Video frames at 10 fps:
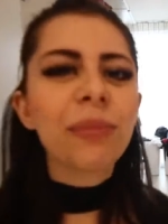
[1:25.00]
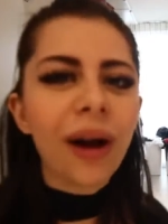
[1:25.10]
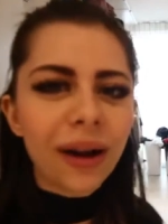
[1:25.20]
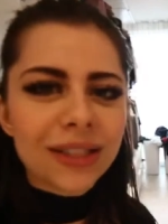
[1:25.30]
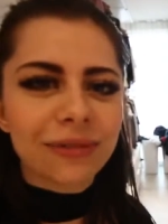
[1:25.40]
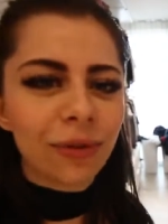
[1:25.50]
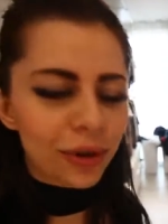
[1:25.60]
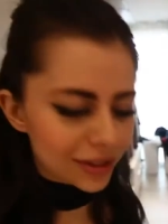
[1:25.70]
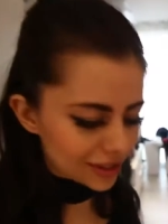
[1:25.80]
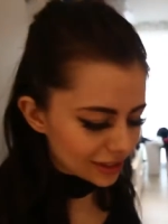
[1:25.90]
box
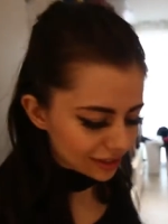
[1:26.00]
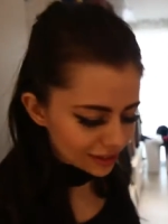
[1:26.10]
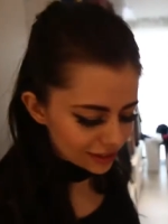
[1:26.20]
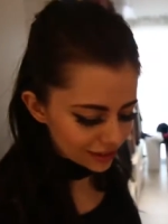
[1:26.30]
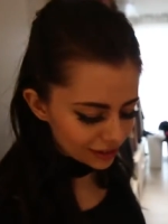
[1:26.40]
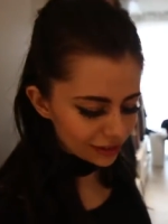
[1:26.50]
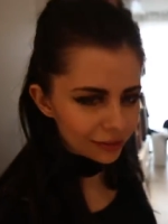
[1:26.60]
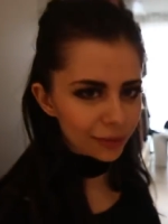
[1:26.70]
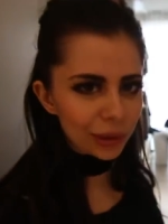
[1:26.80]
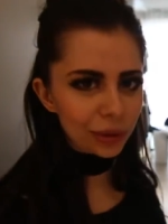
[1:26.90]
forts and and
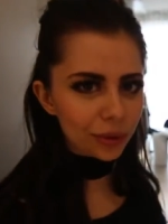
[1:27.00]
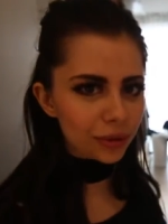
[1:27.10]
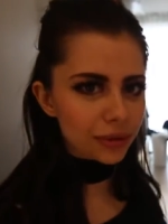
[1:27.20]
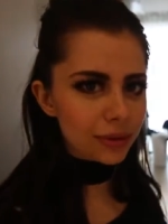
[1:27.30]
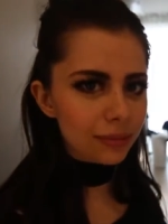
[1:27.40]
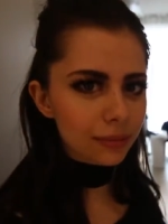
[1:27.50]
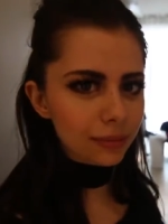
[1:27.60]
unicorns.